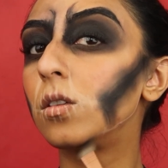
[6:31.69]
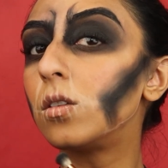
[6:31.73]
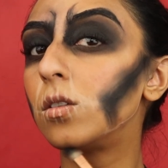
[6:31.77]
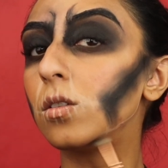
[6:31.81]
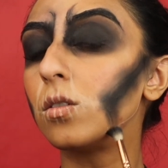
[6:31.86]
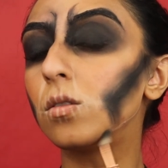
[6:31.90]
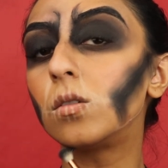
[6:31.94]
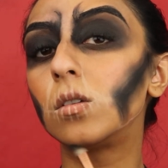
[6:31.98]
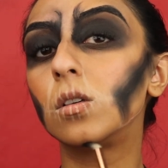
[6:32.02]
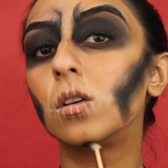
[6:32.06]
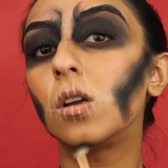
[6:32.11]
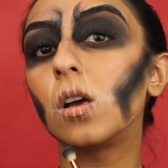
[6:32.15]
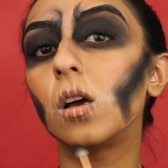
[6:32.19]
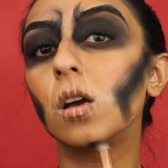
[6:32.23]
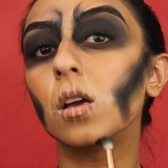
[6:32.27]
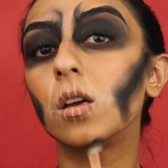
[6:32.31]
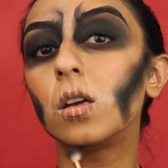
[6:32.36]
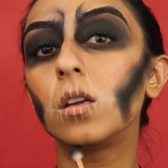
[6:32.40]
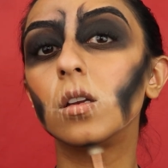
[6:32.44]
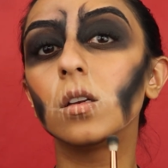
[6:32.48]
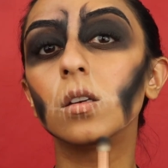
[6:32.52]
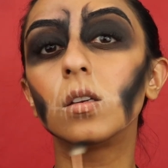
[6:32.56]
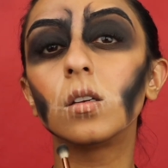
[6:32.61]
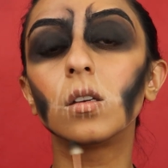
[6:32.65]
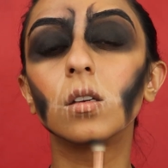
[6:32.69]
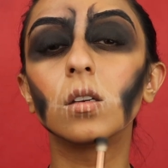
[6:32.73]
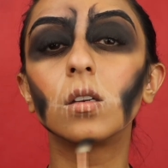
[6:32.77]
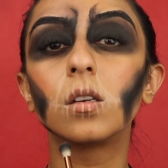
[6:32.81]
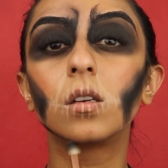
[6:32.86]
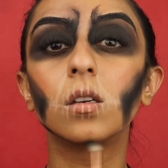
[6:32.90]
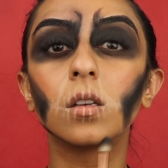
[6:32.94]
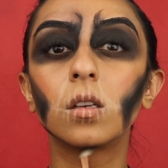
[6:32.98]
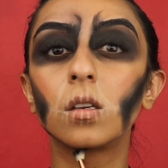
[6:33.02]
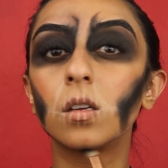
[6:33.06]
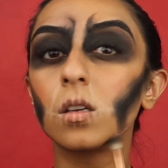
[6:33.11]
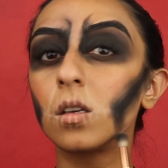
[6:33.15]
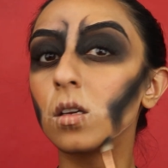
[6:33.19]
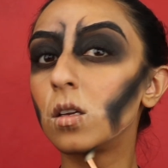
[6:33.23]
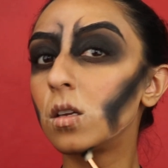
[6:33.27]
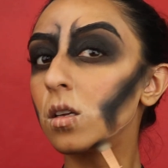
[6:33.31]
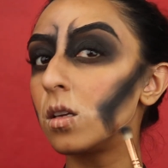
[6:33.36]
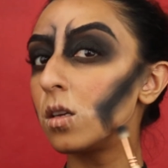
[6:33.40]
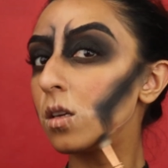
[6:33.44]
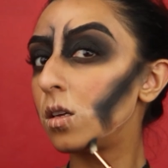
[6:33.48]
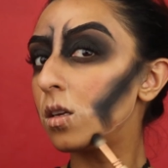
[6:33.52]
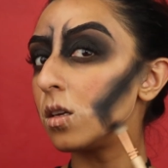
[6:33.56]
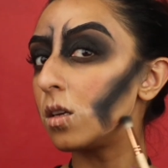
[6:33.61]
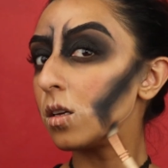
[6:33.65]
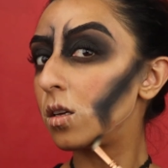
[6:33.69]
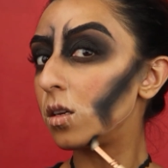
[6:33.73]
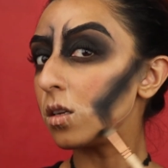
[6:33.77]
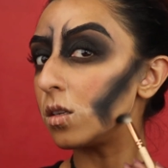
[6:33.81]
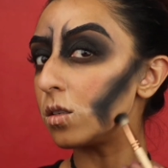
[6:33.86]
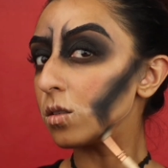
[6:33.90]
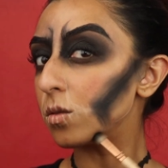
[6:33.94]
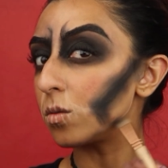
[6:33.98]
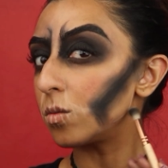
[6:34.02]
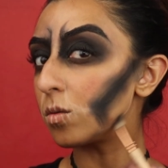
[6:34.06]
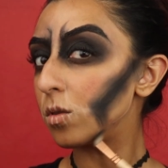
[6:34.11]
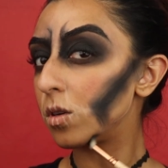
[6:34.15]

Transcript: the jawline as